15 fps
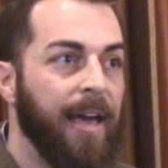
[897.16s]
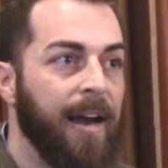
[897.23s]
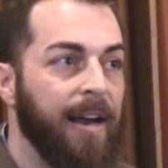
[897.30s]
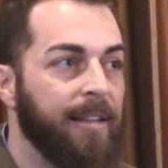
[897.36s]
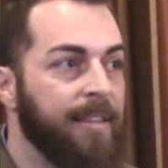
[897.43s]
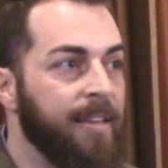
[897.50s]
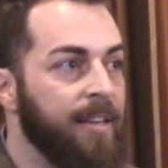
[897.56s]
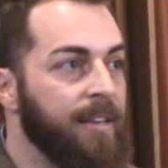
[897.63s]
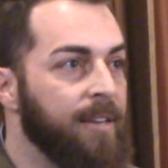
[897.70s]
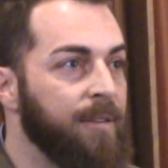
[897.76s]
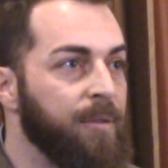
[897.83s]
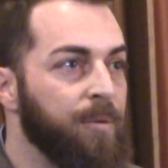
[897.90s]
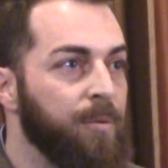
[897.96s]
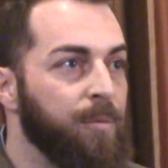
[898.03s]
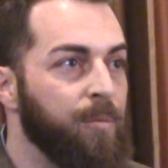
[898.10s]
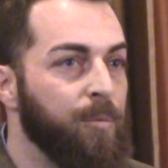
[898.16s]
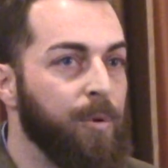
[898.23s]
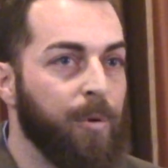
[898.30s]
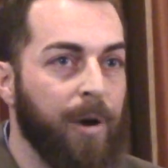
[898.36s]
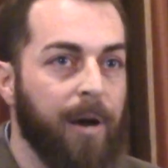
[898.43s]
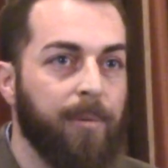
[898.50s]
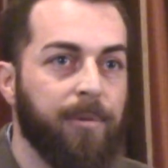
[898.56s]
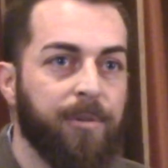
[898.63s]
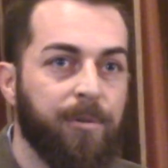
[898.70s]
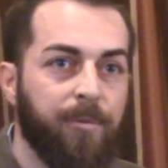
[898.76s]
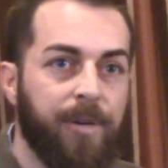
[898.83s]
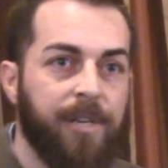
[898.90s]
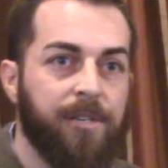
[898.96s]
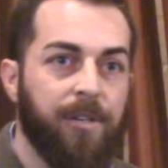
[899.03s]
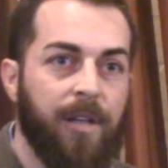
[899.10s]
And I think we were able to
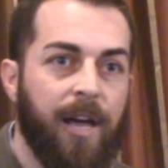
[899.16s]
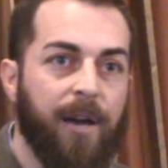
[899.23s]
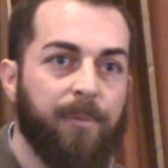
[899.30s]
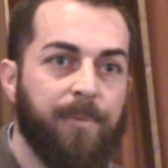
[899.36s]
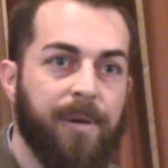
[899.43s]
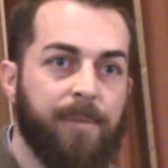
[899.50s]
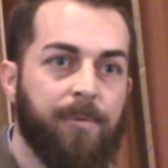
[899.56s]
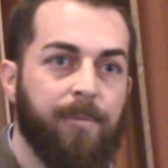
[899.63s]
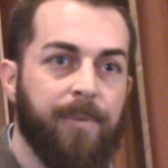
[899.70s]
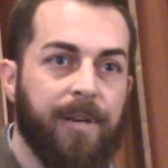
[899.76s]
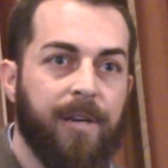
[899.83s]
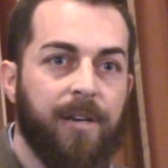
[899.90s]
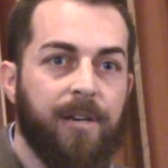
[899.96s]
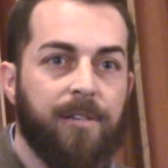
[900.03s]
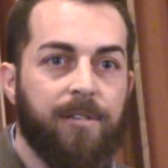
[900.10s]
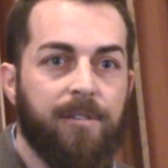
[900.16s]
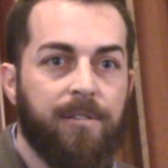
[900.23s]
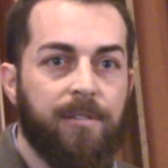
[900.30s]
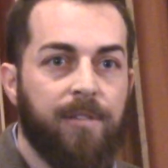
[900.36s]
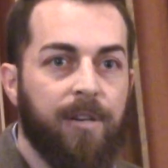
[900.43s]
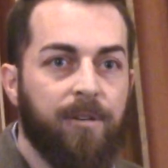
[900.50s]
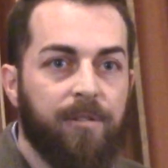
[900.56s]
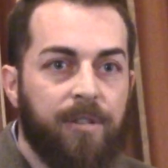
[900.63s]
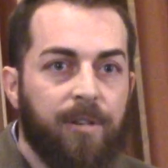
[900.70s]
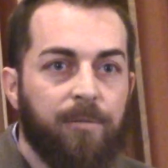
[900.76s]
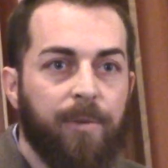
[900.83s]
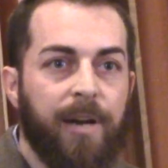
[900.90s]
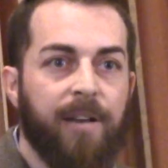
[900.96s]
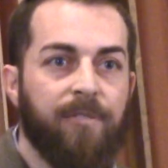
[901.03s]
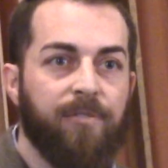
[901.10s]
reach a lot of people because they're
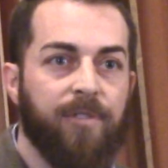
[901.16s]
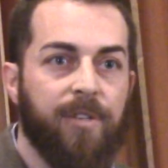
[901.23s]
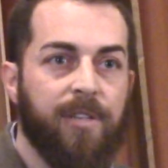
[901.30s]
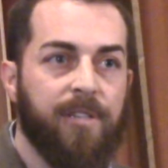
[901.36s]
ready for